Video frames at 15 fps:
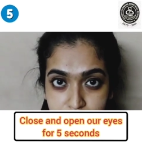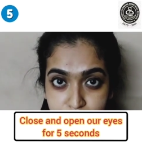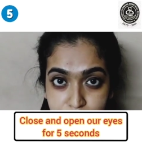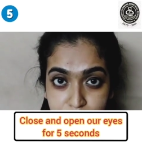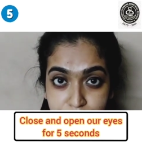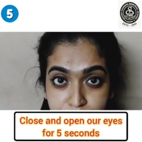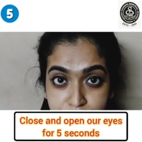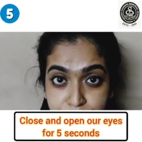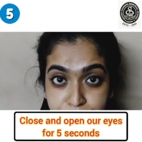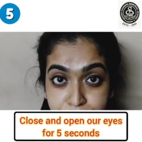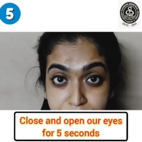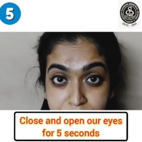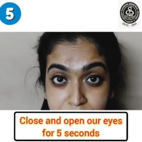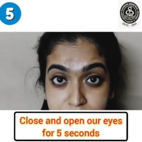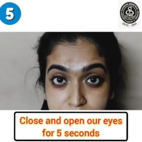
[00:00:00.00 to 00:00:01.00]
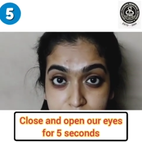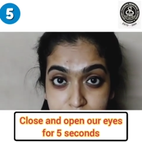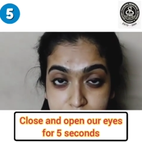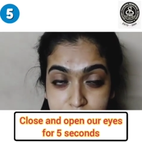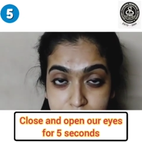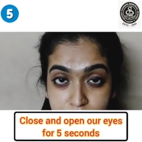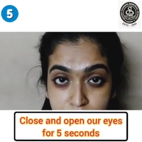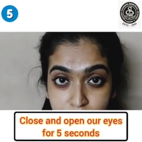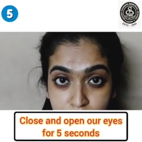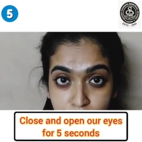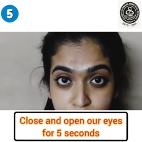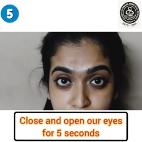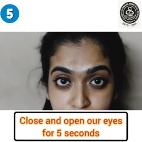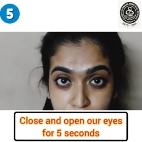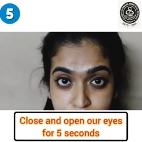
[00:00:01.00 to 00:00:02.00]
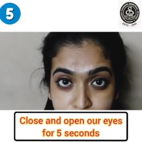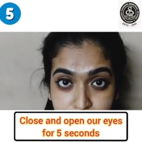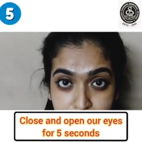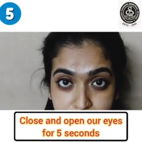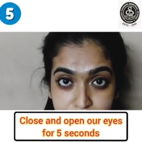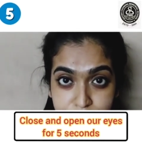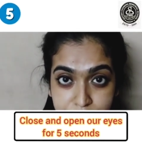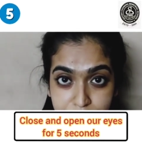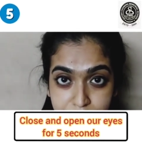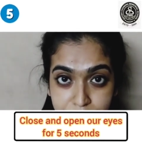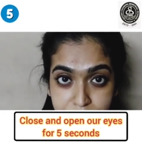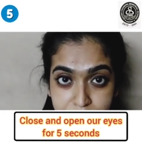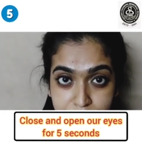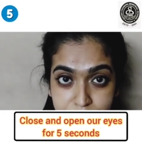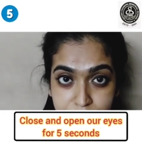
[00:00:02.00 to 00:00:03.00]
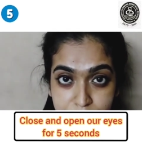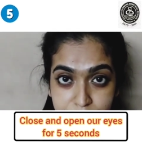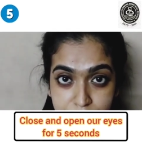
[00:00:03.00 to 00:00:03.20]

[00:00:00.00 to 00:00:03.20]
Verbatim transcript: We will repeat this for 5 times.